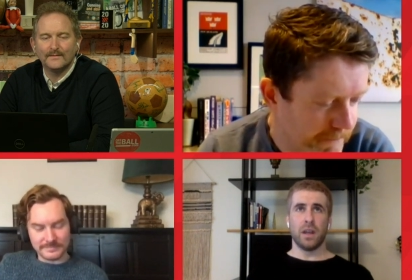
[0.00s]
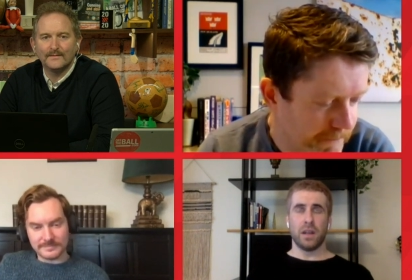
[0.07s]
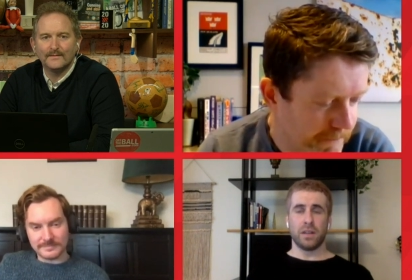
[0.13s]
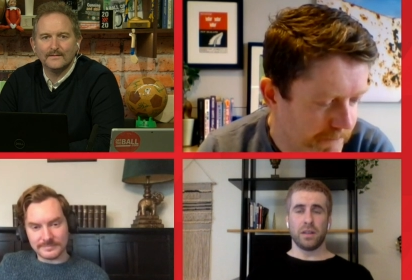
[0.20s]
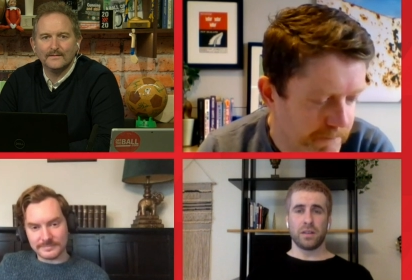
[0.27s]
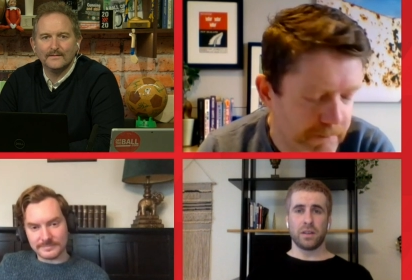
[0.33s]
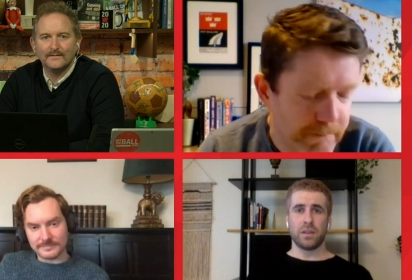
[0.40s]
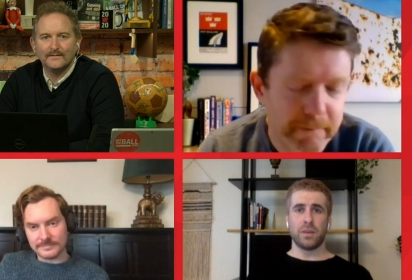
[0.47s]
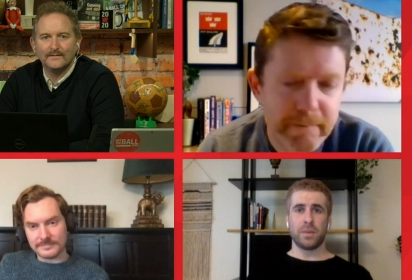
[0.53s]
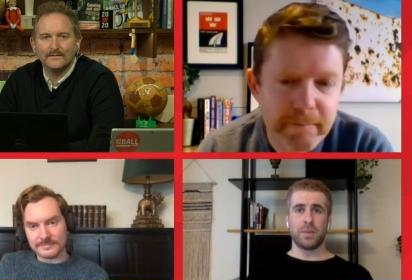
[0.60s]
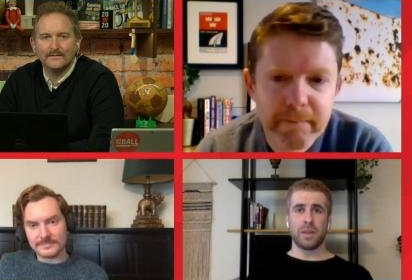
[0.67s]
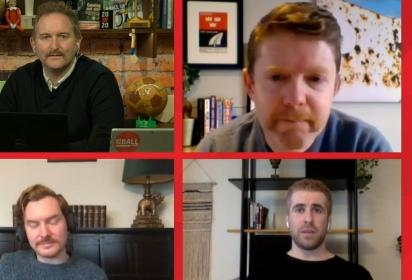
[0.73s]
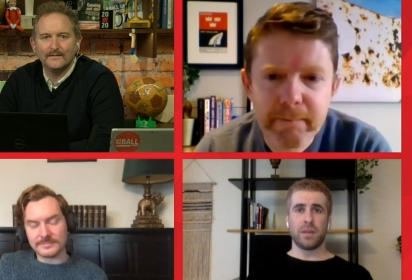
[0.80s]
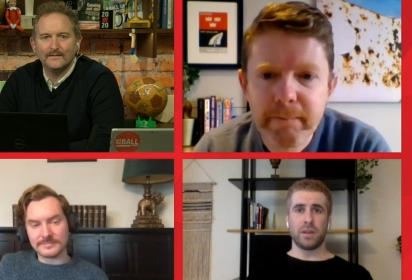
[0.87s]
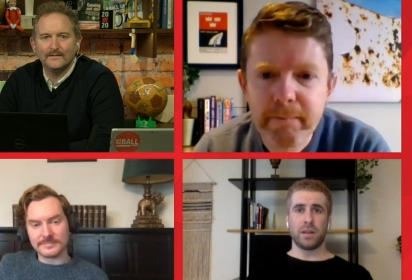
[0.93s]
Speaker 1: It's kind of up
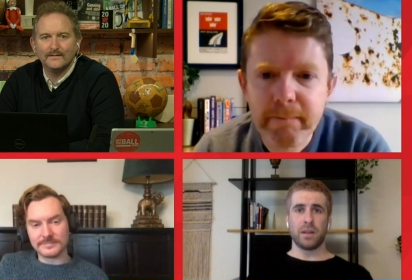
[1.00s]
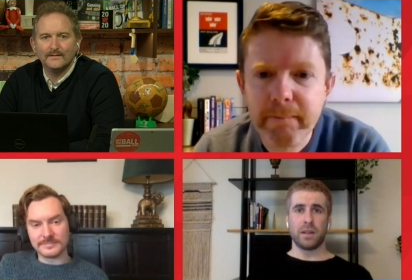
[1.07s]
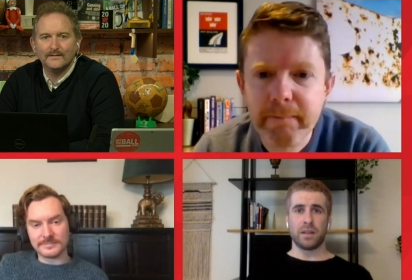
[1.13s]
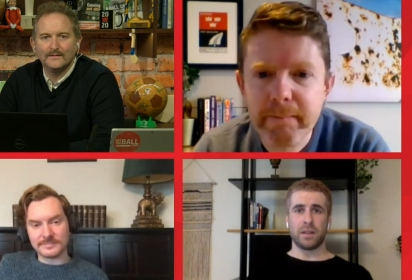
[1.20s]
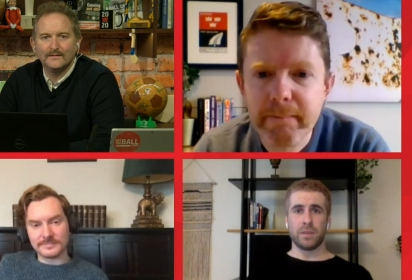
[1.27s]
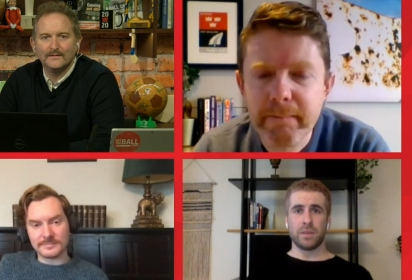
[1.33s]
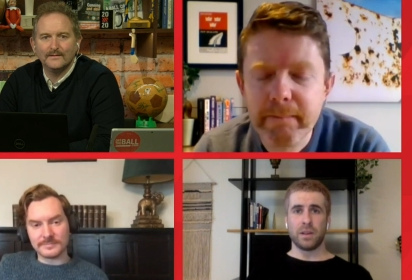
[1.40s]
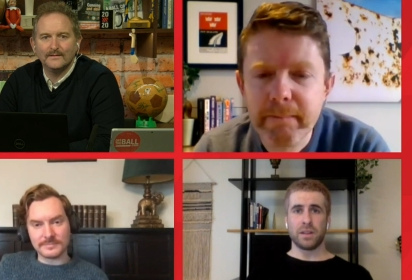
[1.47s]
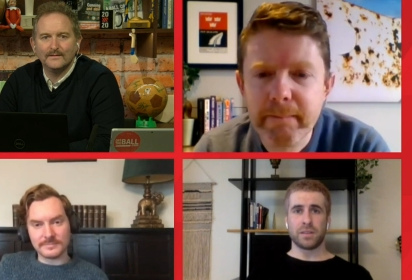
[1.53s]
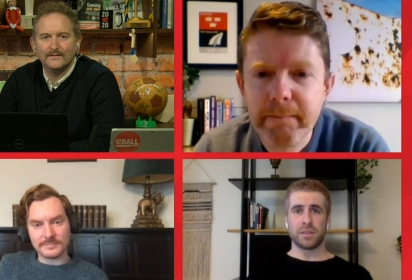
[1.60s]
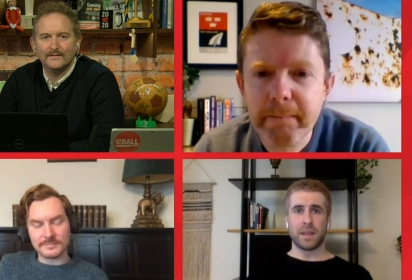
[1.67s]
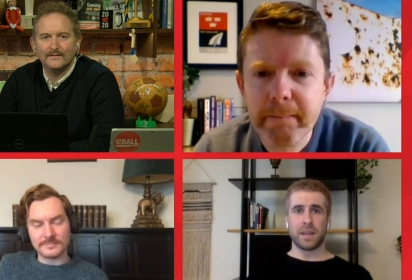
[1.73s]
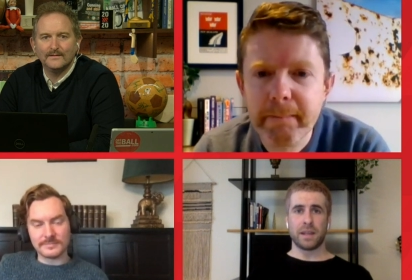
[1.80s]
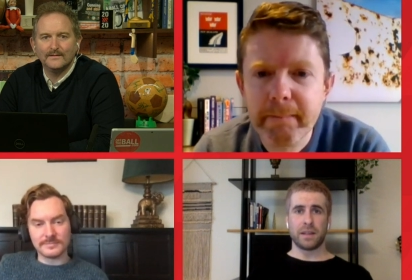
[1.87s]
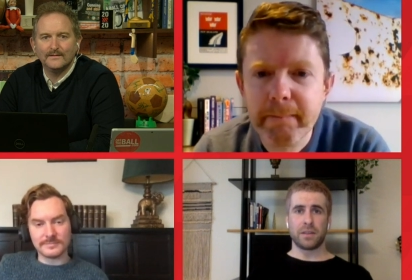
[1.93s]
there with like the mullet is
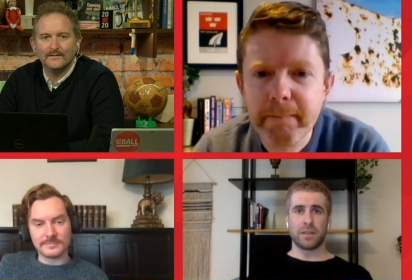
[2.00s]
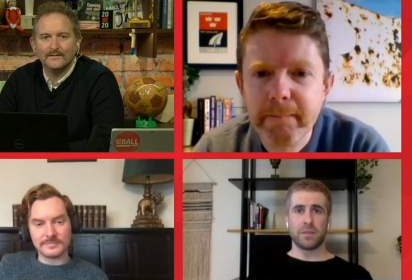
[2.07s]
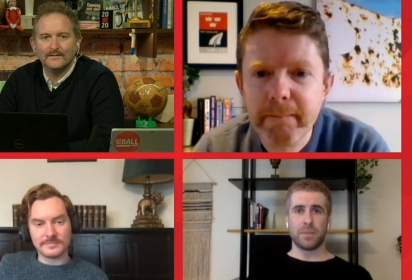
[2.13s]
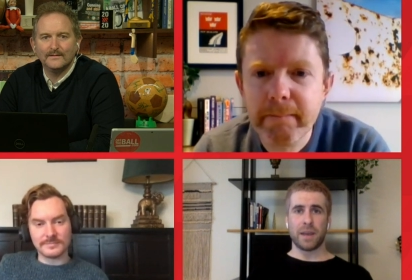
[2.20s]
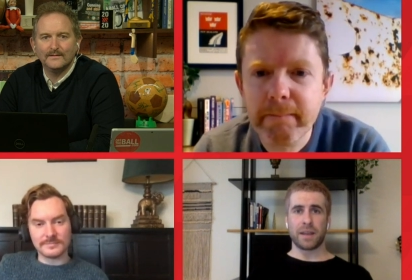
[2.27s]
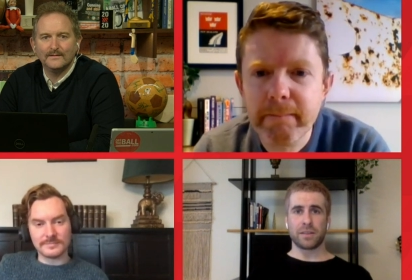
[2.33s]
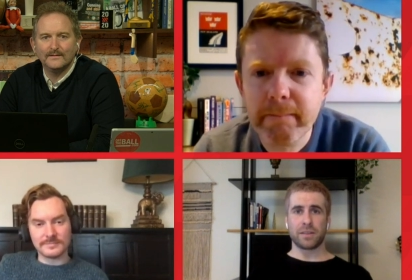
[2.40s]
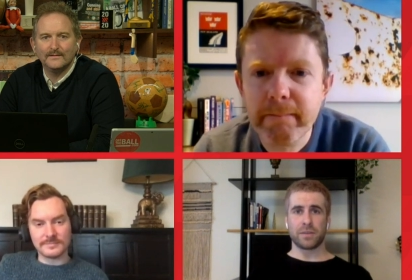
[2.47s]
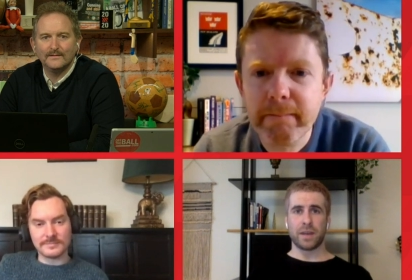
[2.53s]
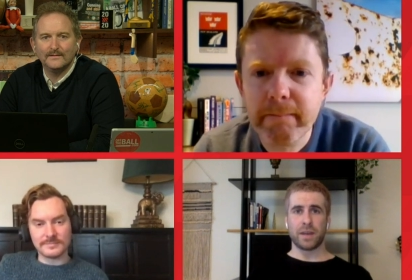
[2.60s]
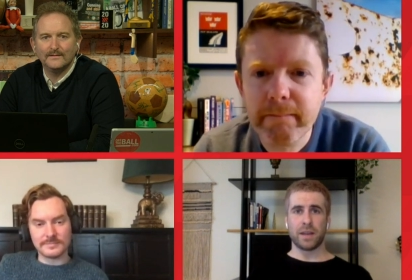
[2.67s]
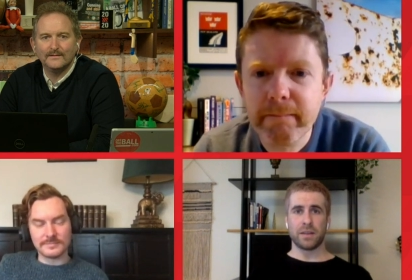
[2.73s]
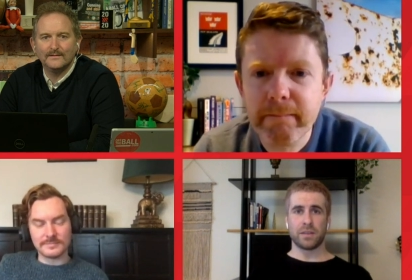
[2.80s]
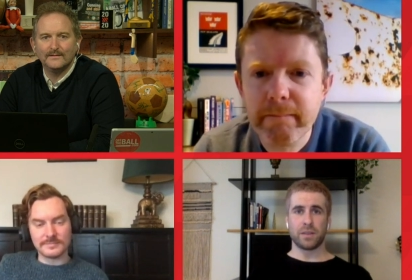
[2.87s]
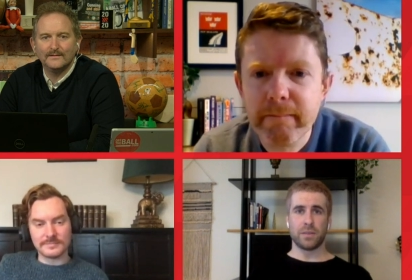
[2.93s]
making a comeback as
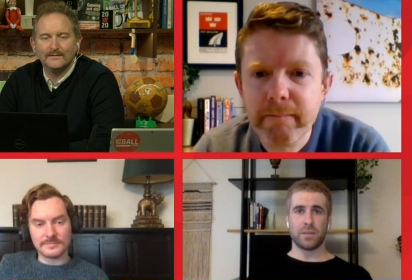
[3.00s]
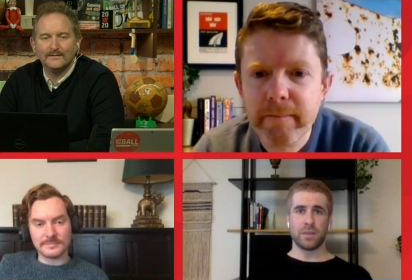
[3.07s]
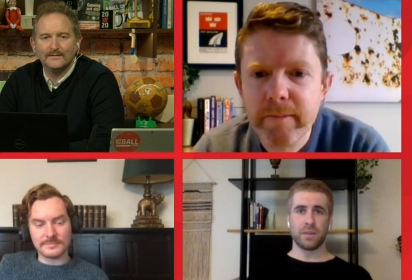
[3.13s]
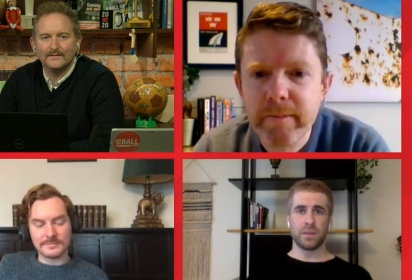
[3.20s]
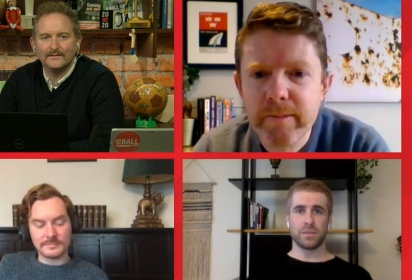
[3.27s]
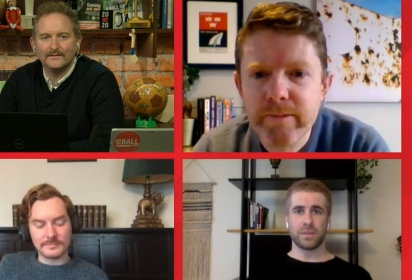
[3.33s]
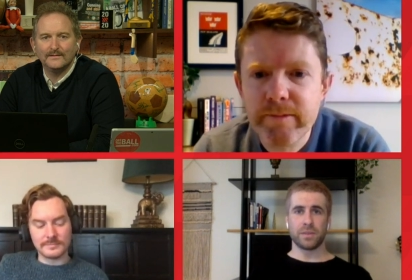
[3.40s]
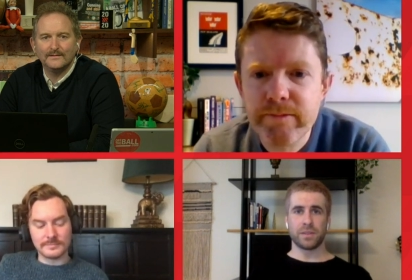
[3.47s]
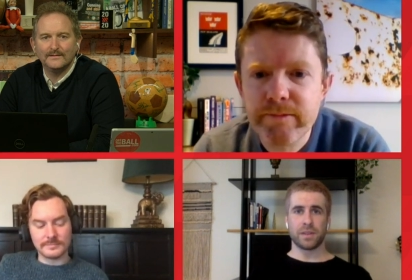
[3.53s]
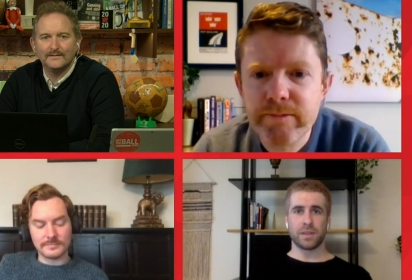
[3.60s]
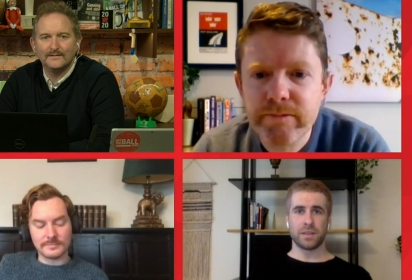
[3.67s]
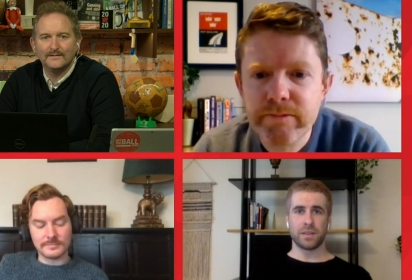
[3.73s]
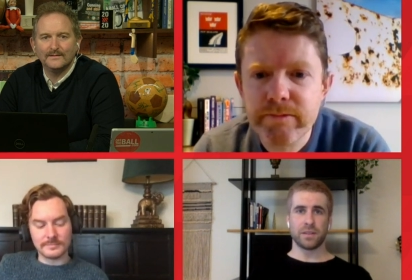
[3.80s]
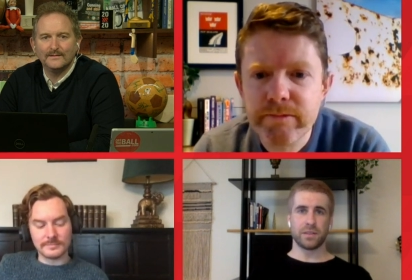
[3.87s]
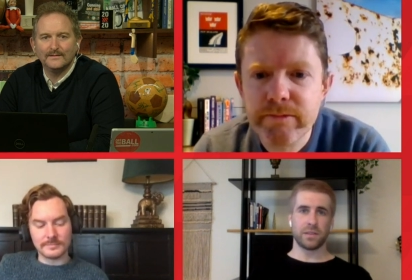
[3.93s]
well. So mullets and
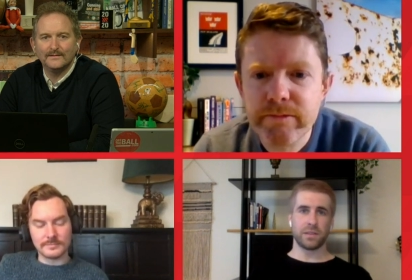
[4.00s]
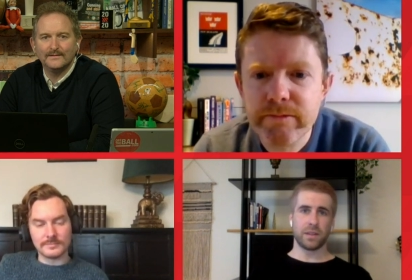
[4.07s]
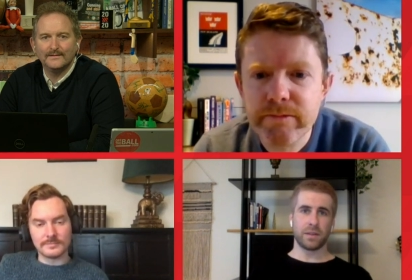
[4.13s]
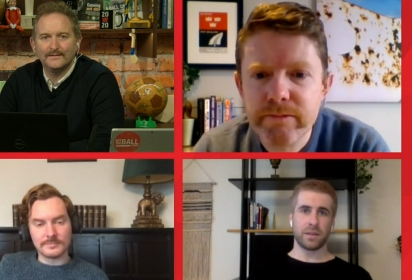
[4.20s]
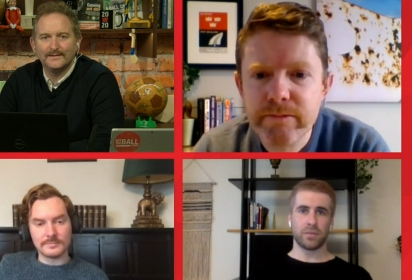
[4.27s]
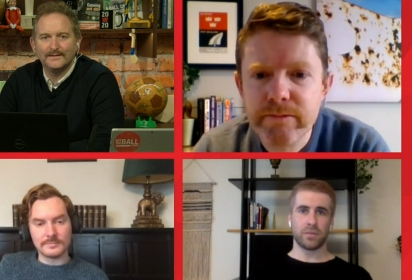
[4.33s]
mustaches, like